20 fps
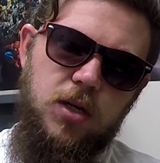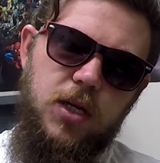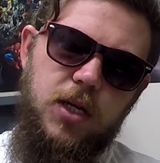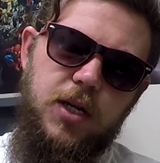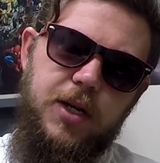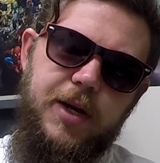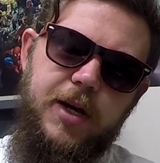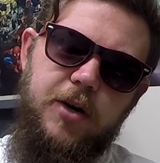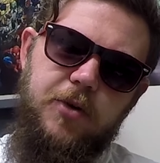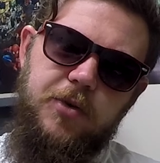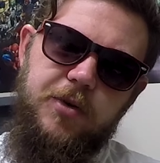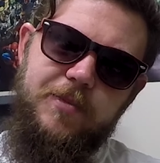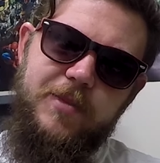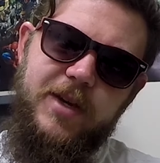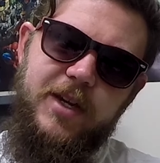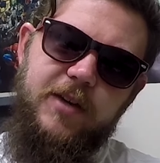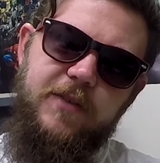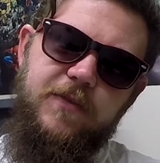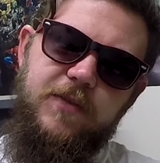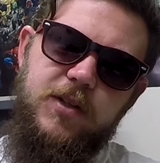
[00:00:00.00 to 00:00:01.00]
and now we
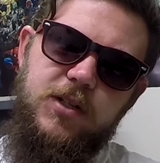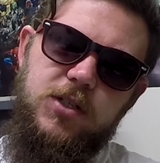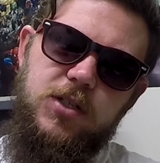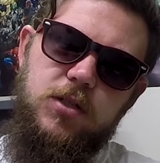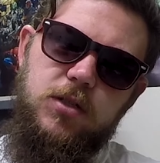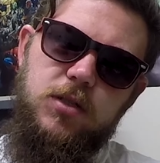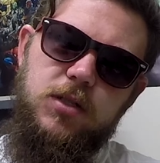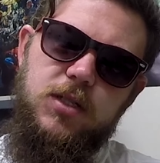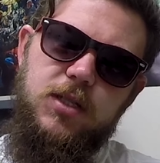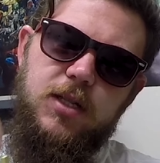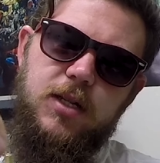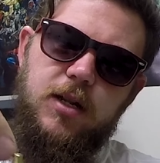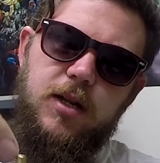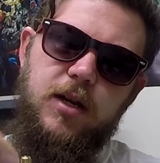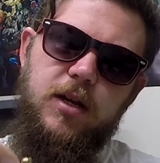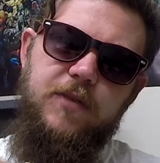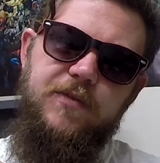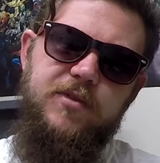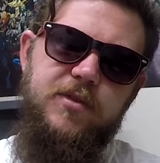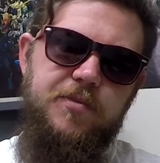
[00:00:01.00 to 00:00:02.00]
make finches that
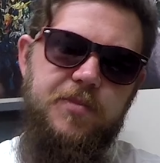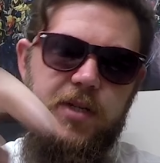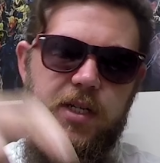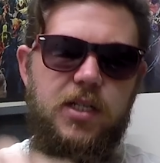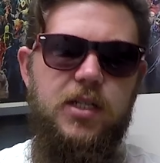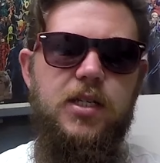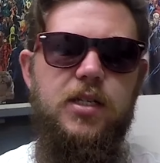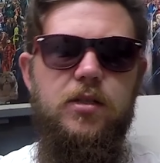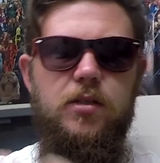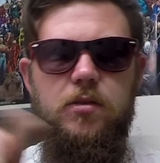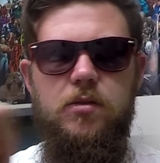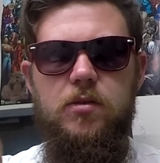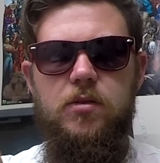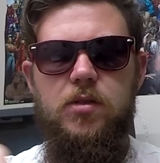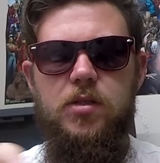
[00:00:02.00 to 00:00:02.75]
have the pigtail,